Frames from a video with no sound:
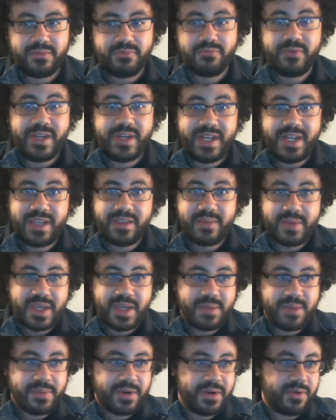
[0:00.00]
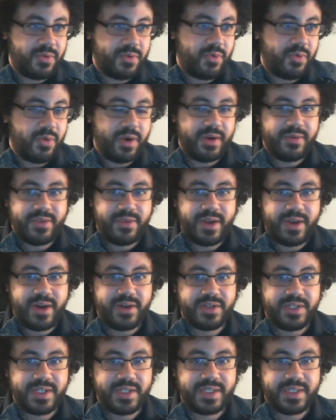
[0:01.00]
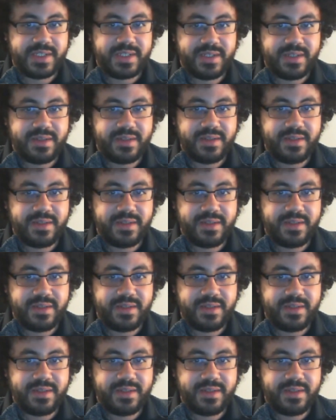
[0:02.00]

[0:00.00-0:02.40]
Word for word: reading the paper, or they're just